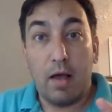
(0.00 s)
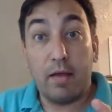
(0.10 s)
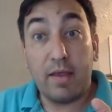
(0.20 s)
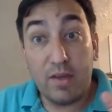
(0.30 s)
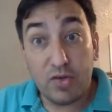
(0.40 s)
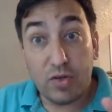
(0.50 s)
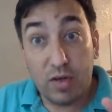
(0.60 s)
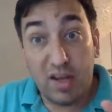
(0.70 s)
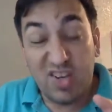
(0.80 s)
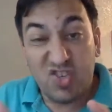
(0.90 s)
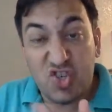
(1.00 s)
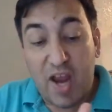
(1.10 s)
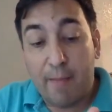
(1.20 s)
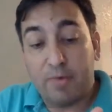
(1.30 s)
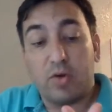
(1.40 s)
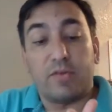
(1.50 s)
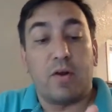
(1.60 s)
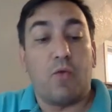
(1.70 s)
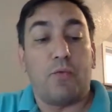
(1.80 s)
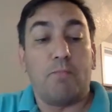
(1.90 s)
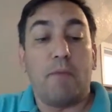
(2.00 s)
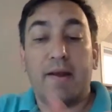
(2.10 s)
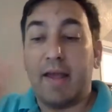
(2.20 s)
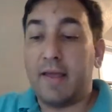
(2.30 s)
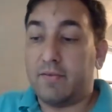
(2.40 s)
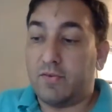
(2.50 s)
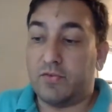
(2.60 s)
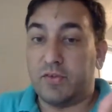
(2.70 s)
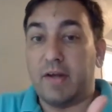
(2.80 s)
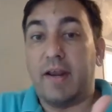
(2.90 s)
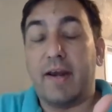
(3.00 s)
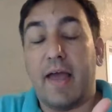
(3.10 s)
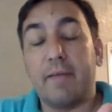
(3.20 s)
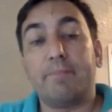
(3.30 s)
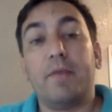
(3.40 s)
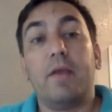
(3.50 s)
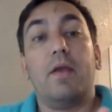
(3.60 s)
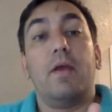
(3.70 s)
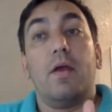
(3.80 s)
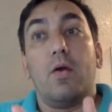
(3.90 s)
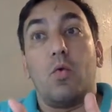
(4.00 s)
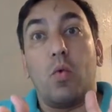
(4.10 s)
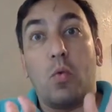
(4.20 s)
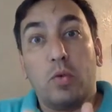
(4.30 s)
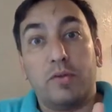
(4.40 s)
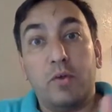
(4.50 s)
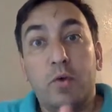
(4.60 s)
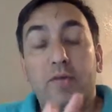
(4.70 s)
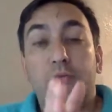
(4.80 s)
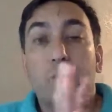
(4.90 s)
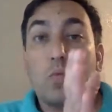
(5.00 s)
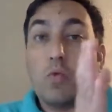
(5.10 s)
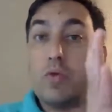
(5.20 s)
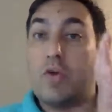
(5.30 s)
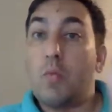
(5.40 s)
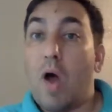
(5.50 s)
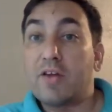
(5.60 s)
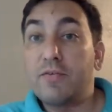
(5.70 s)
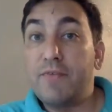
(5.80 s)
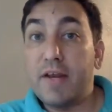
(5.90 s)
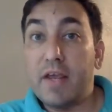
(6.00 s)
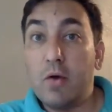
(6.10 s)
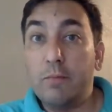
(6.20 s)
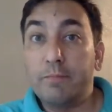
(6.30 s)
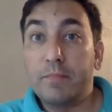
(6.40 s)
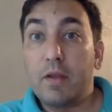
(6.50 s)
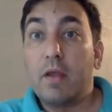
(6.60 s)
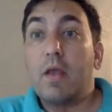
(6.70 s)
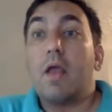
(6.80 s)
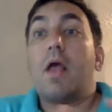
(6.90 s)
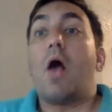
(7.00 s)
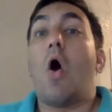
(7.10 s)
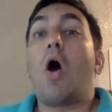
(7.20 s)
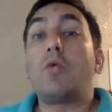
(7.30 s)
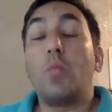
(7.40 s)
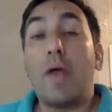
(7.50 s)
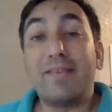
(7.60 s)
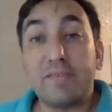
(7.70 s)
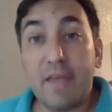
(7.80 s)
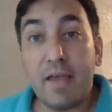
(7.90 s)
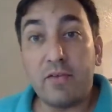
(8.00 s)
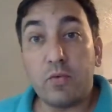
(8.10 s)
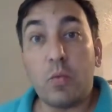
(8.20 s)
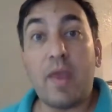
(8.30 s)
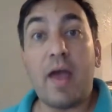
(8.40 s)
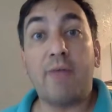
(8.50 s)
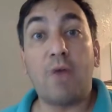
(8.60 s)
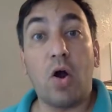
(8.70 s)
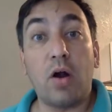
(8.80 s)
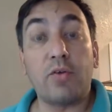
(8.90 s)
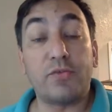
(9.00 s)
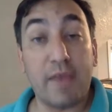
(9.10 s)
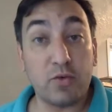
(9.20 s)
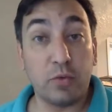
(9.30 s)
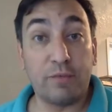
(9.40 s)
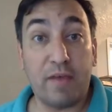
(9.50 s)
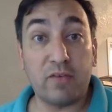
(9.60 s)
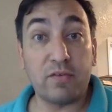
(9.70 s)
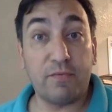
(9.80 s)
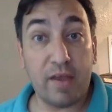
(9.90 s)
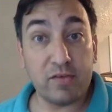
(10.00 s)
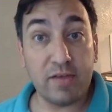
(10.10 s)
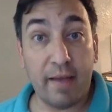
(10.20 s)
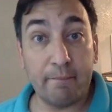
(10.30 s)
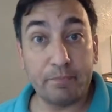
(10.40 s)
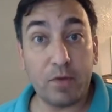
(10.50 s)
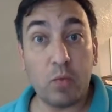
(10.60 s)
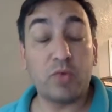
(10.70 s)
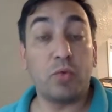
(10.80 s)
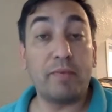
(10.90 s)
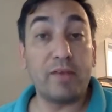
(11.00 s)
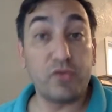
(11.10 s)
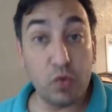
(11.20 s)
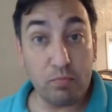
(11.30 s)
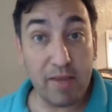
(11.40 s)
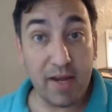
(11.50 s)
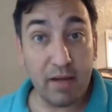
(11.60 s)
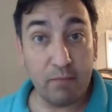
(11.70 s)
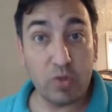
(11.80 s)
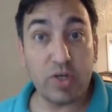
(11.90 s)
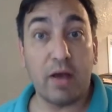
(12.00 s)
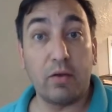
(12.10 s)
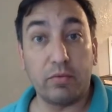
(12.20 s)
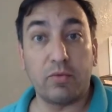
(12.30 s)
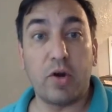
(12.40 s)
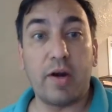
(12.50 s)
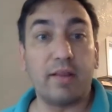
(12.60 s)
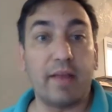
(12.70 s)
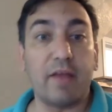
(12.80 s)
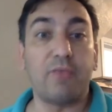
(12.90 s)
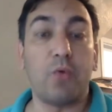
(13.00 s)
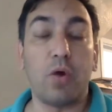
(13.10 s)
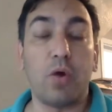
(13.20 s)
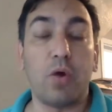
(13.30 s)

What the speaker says: Each chapter is going to go from Monday to Sunday night. What we'll do is you can watch a video. On Wednesdays, we have our scheduled face-to-face time, which will be a Zoom meeting, which I'll create a link for.